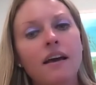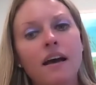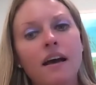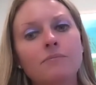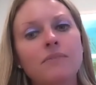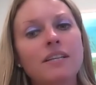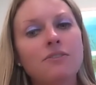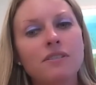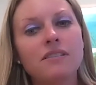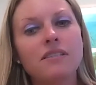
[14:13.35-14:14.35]
Then
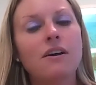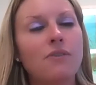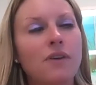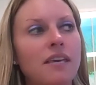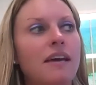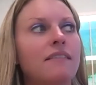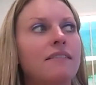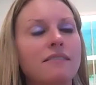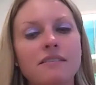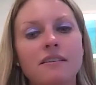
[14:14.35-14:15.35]
you can see, okay, yeah,
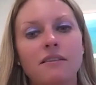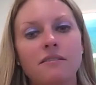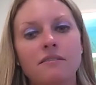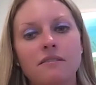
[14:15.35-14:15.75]
this isn't